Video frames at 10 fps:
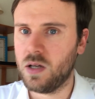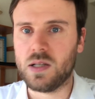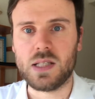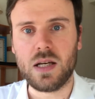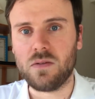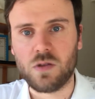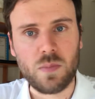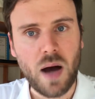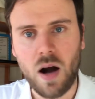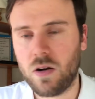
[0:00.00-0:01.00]
say, of the
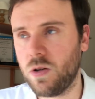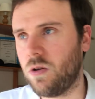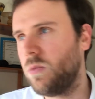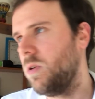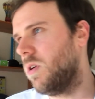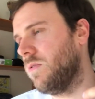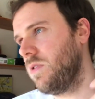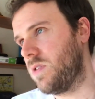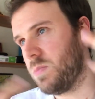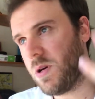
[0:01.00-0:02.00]
paranormal, of
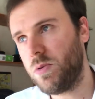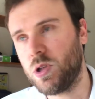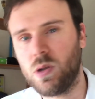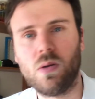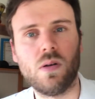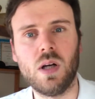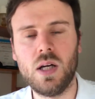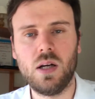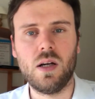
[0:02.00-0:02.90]
the spiritual,